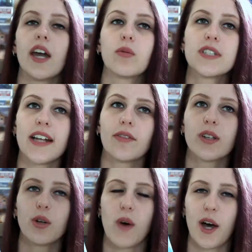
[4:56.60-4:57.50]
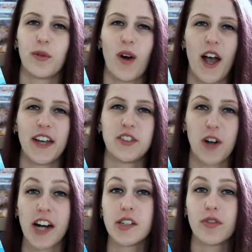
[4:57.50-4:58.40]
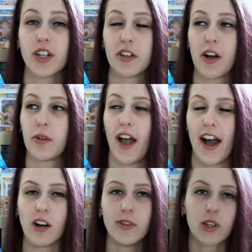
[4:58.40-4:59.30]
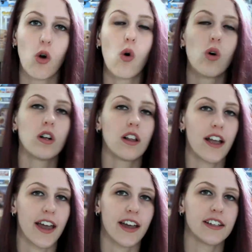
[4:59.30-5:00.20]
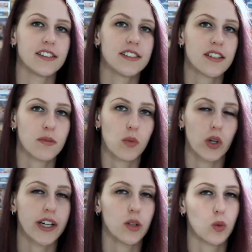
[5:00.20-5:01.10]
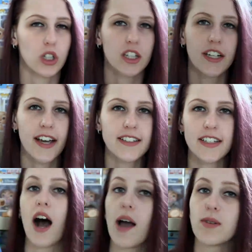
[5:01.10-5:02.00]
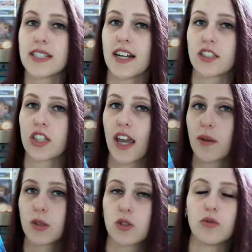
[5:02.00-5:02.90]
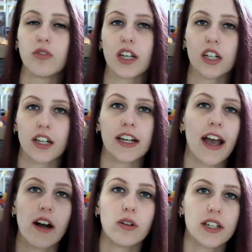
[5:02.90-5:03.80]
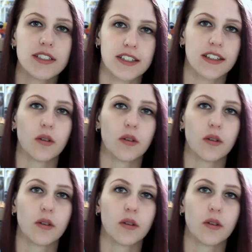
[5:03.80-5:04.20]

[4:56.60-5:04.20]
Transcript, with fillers: It was definitely a wild ride trying to figure out how Nicole and Morgan were connected. I wasn't actually able to figure it out until